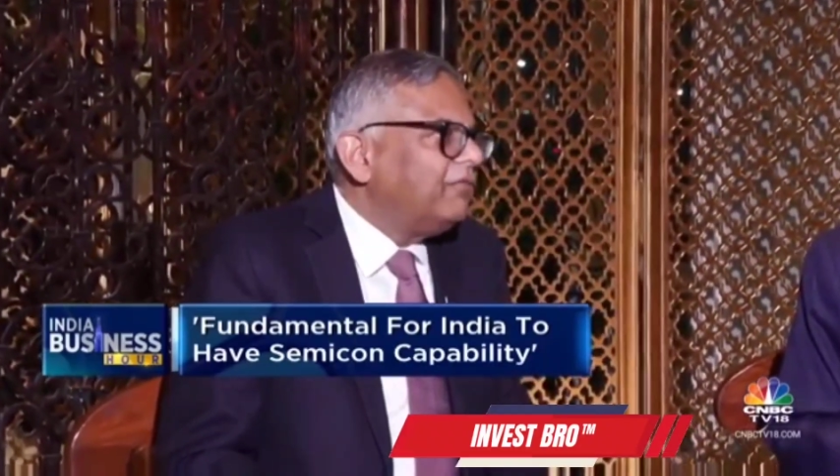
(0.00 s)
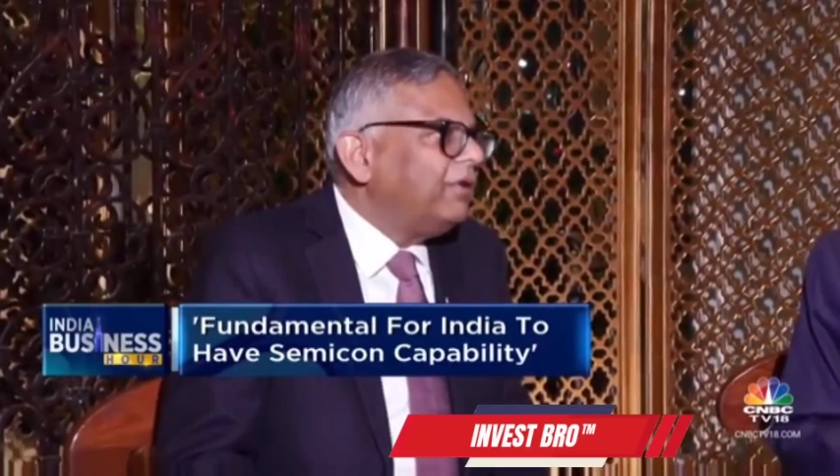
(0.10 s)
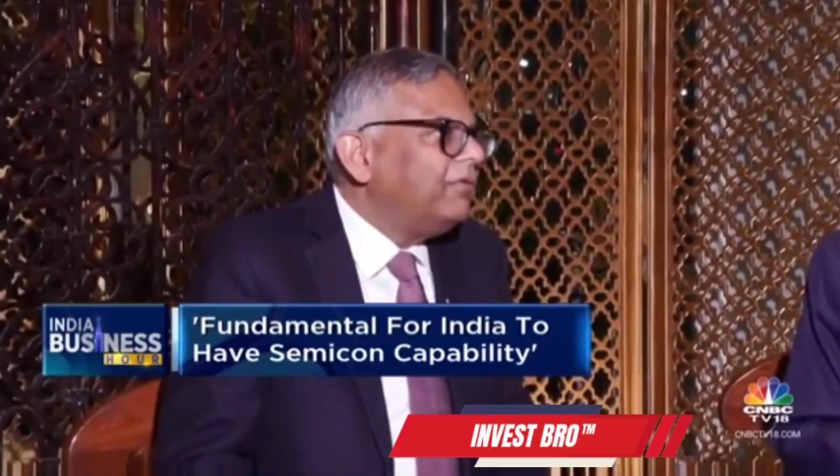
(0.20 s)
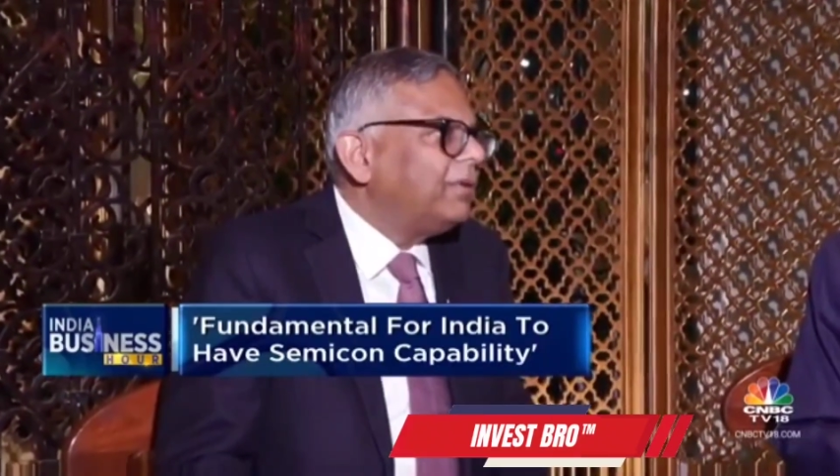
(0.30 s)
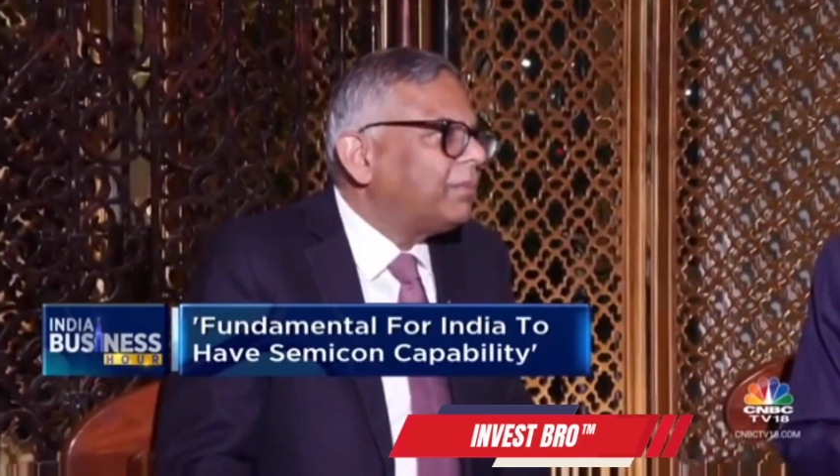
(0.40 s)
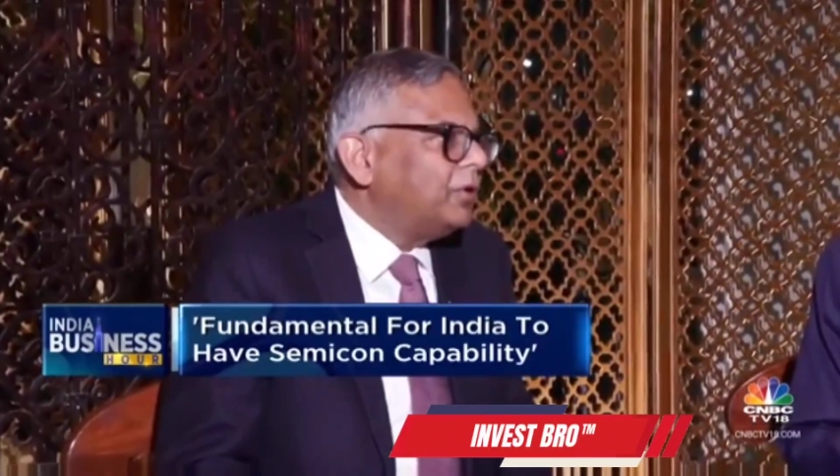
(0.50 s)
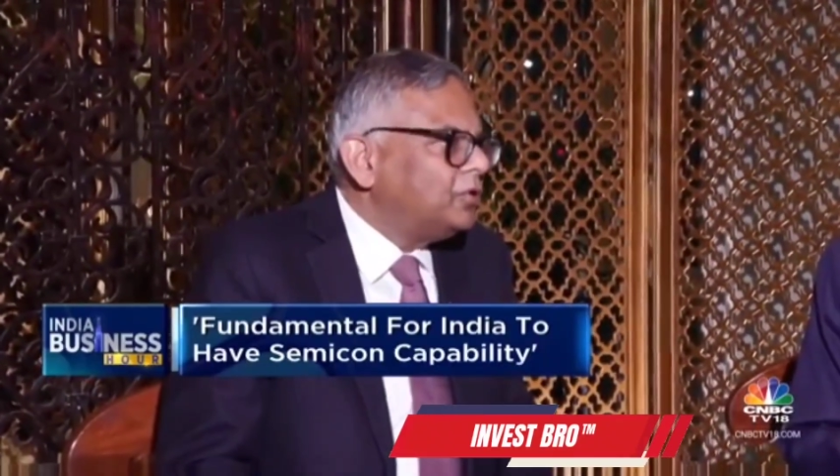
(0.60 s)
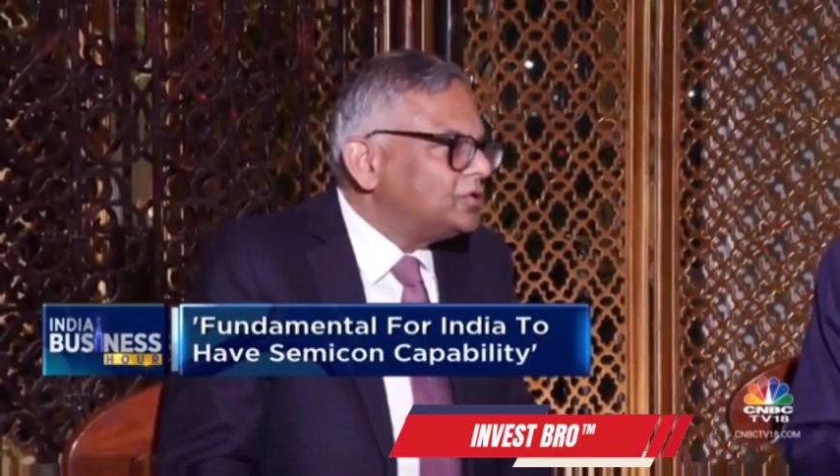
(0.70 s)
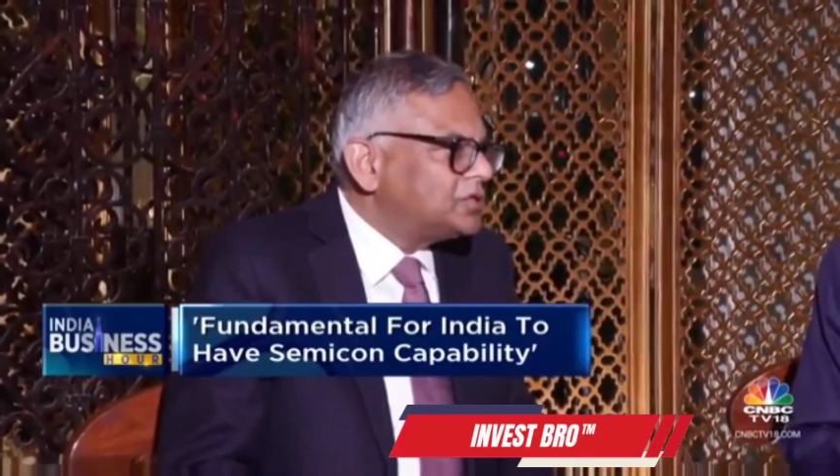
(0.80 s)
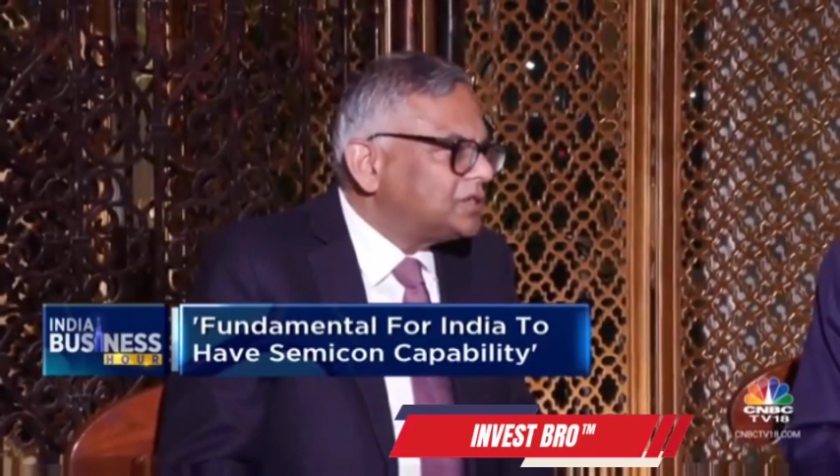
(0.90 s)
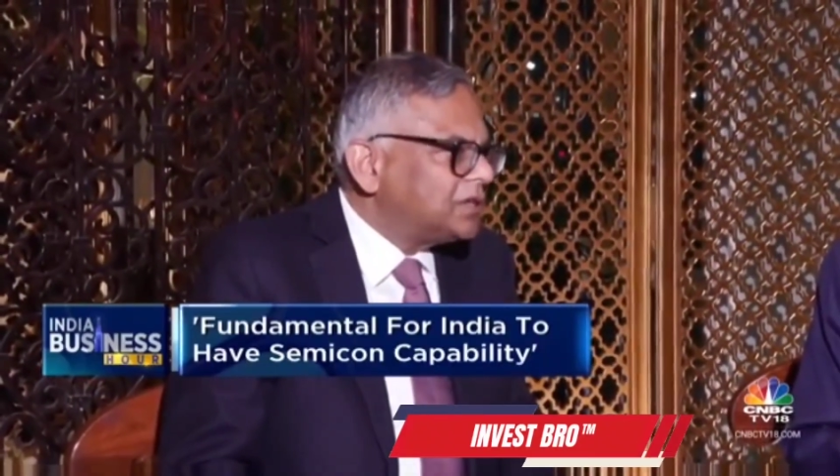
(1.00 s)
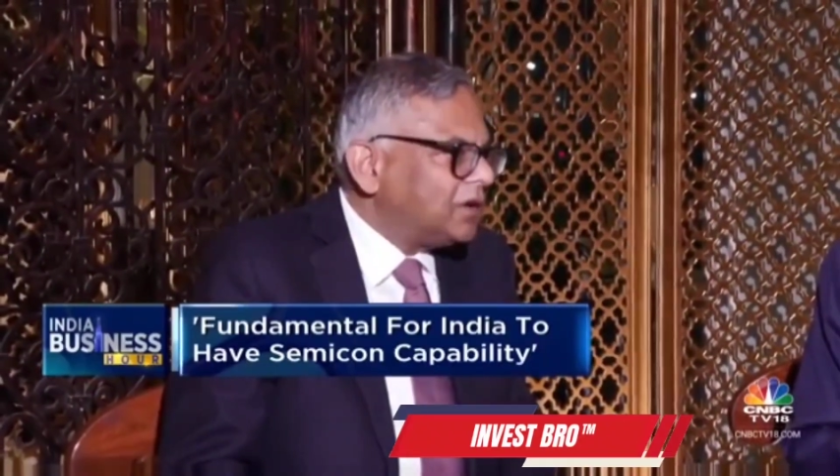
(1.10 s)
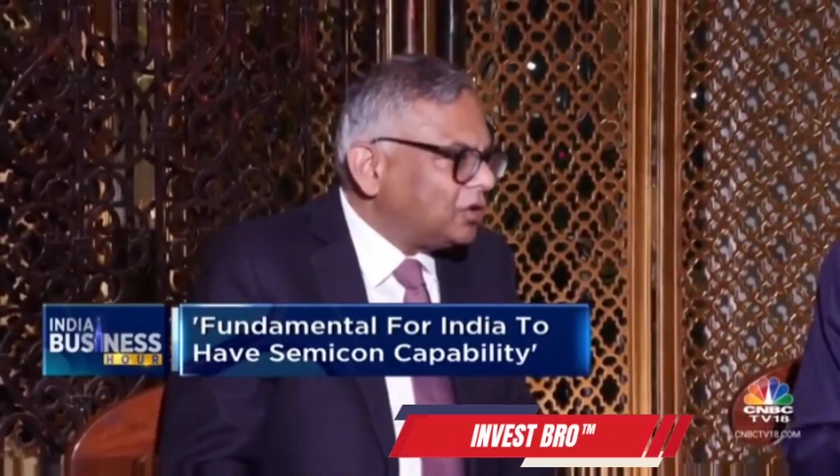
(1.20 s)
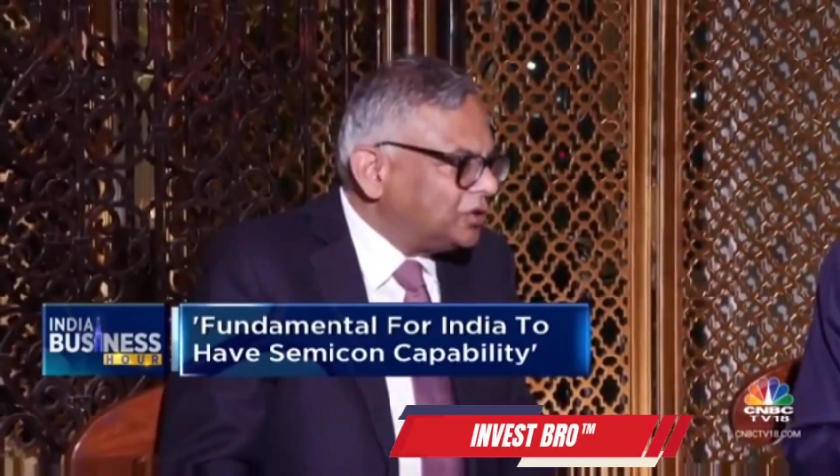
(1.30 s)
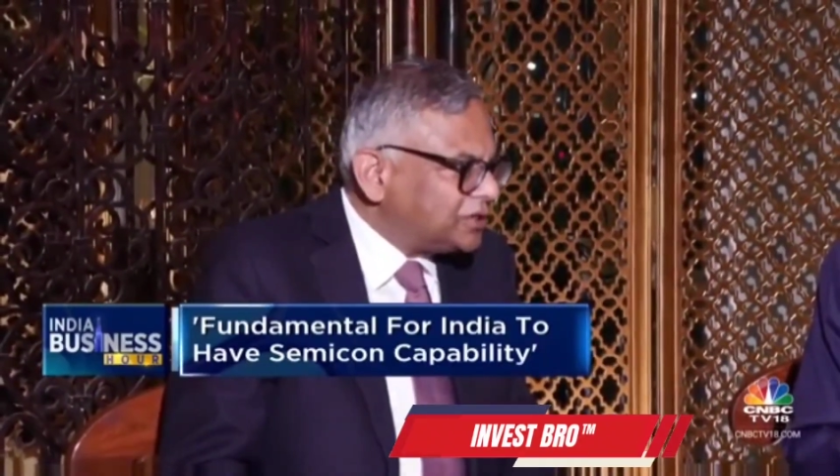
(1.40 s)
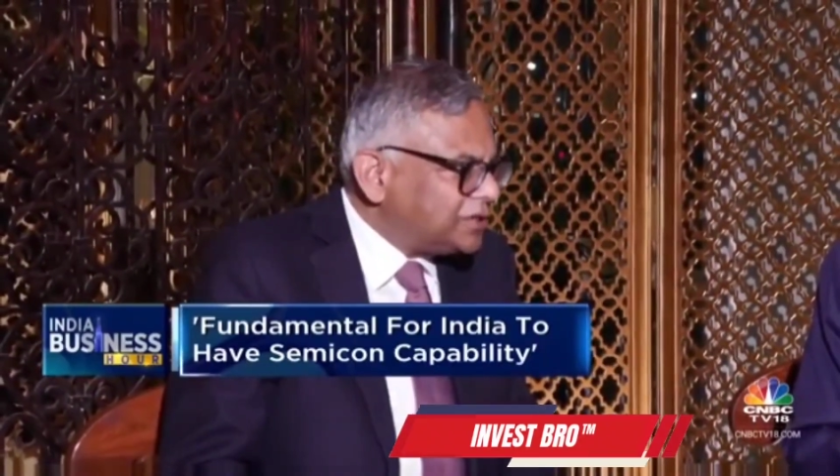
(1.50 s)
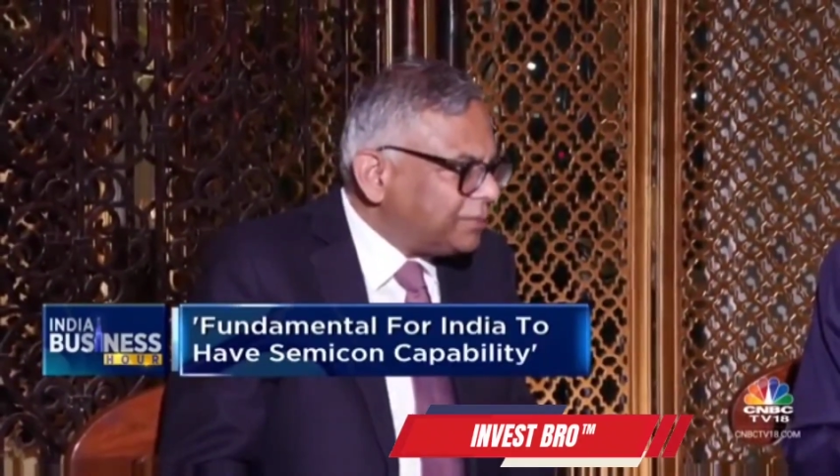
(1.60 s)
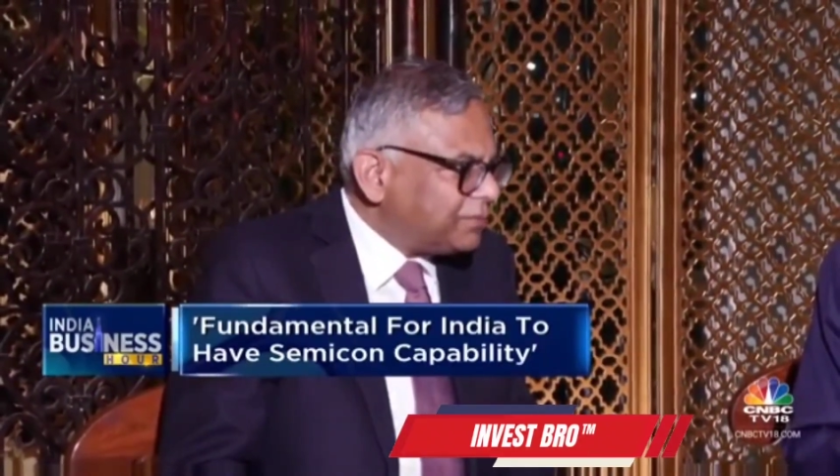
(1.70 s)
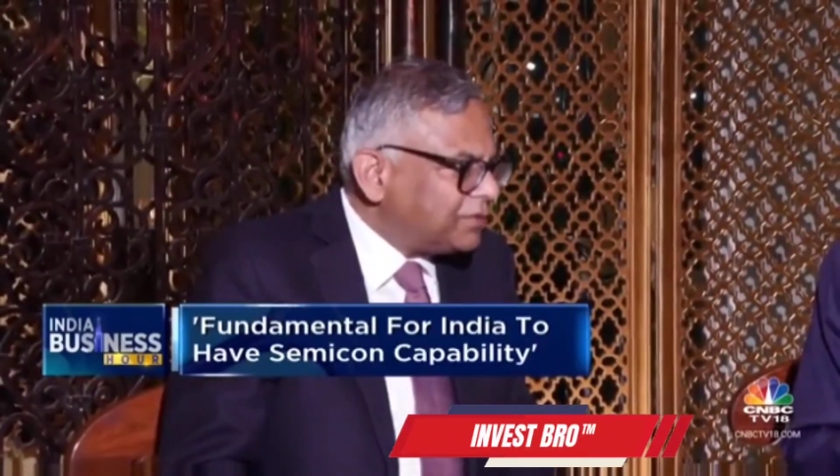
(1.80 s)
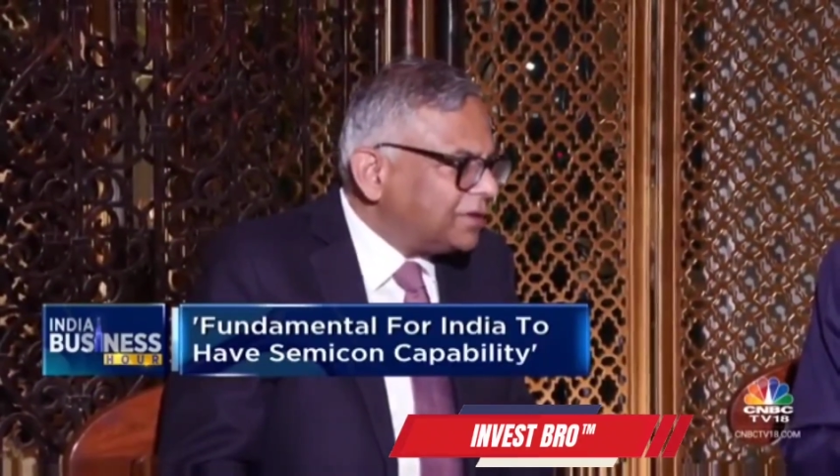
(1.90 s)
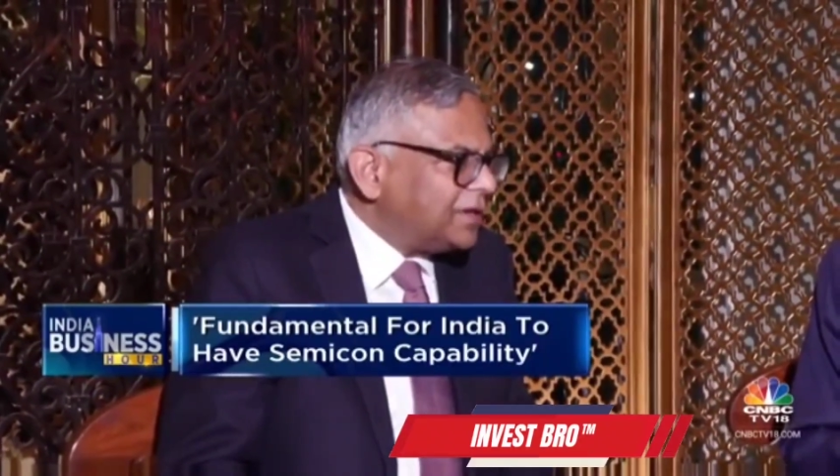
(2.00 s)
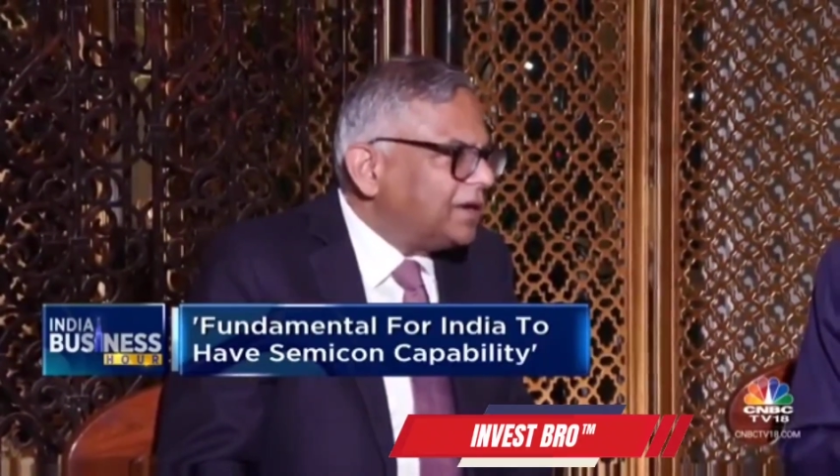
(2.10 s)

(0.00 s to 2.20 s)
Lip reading: We will produce logic chips,